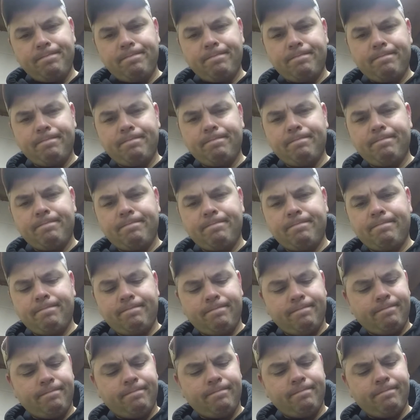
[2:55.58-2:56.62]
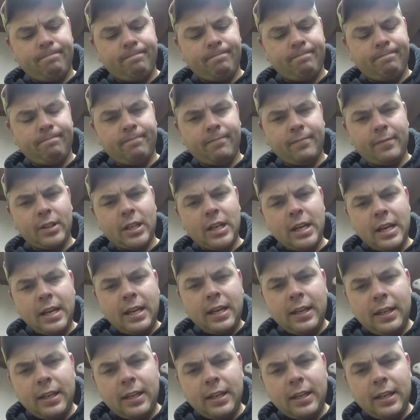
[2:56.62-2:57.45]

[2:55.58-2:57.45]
[no speech]